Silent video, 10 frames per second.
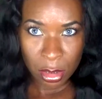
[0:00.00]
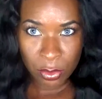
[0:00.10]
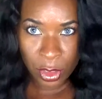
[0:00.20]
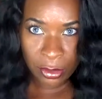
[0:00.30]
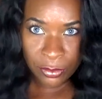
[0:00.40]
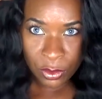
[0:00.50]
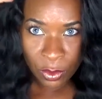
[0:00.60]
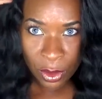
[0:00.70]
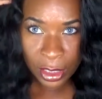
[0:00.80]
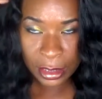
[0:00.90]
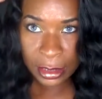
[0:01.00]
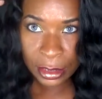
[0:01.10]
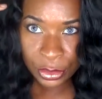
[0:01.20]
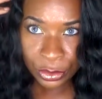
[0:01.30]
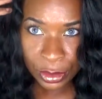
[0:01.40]
but if you want it
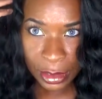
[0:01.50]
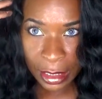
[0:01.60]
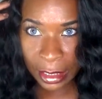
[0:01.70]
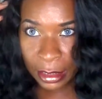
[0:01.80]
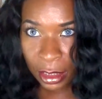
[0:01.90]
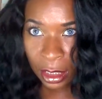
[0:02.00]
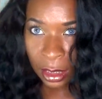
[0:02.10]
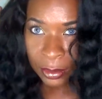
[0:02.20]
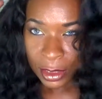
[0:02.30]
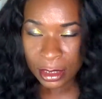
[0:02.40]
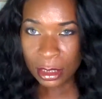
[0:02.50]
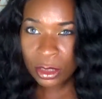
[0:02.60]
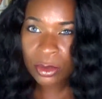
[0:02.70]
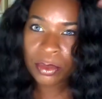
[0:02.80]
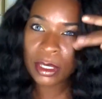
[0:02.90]
to stand up just a
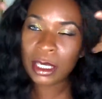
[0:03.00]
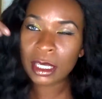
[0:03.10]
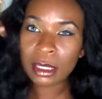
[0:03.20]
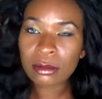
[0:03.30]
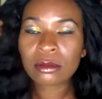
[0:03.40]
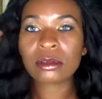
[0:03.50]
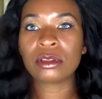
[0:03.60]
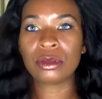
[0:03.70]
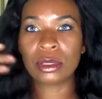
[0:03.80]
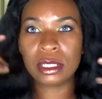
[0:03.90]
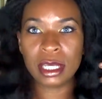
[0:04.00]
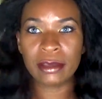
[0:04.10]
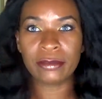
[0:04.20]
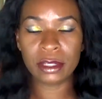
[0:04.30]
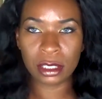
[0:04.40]
little bit, you can
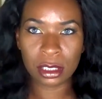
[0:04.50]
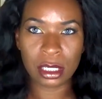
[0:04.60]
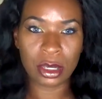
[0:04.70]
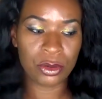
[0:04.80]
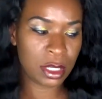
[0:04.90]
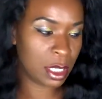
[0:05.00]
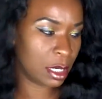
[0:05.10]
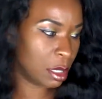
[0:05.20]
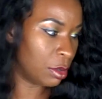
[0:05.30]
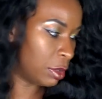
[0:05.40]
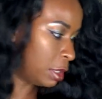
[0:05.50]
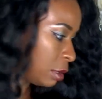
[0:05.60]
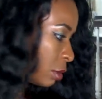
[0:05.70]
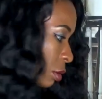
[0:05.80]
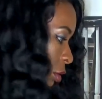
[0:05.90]
definitely go in on it
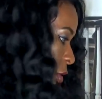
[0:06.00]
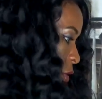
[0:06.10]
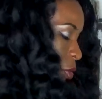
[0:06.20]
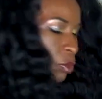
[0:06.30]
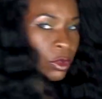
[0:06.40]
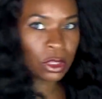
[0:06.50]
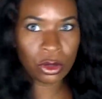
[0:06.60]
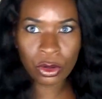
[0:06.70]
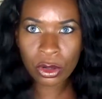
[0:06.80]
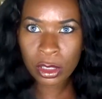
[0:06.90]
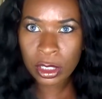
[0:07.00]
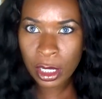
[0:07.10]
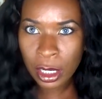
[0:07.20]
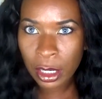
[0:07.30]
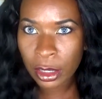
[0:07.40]
with the curling
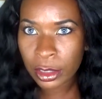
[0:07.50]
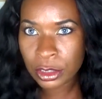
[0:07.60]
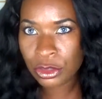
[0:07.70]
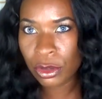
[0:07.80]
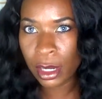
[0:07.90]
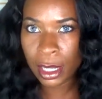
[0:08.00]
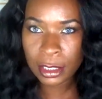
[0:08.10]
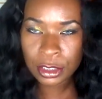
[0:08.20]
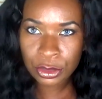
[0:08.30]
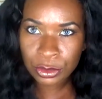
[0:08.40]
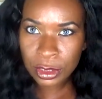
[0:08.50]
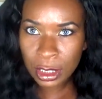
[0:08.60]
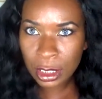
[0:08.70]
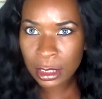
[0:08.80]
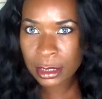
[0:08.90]
iron and try to
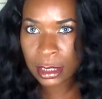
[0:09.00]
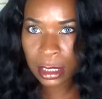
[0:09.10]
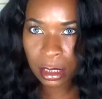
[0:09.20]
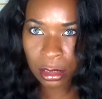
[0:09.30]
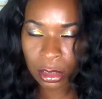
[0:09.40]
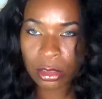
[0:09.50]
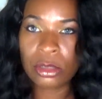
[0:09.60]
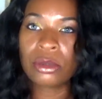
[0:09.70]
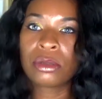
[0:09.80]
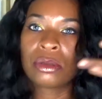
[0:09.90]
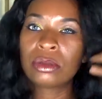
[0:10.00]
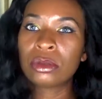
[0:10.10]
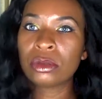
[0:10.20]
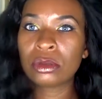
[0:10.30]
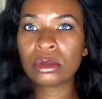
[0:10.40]
tease it a little
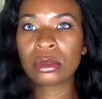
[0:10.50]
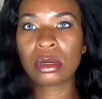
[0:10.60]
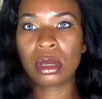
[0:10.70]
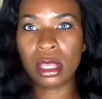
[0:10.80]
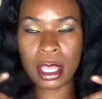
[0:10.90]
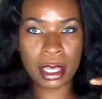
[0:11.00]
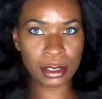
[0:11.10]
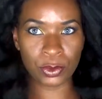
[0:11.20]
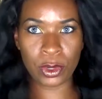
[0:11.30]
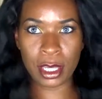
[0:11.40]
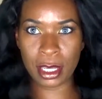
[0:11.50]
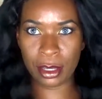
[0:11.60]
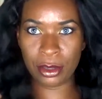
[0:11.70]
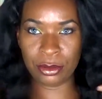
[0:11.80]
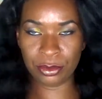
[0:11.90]
as
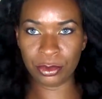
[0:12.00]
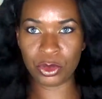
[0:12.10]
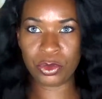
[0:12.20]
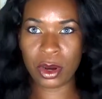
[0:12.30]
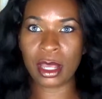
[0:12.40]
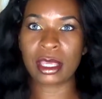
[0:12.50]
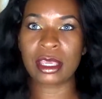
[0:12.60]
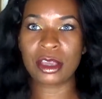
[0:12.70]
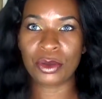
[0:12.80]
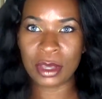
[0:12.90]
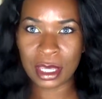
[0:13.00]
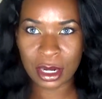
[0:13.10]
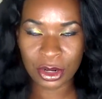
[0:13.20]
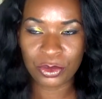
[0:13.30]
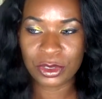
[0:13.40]
well. You probably can go in
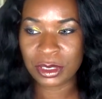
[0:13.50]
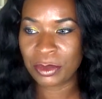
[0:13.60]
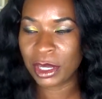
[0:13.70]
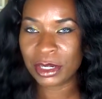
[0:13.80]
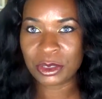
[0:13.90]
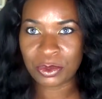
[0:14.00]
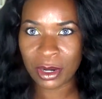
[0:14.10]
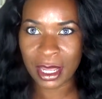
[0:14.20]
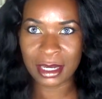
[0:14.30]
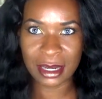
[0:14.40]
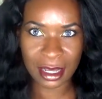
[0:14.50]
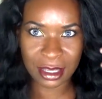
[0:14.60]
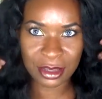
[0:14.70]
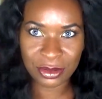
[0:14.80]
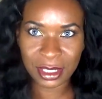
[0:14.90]
on it with some hairspray. I did not
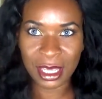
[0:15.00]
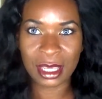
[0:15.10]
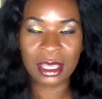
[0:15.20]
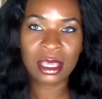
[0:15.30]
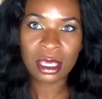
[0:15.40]
use that.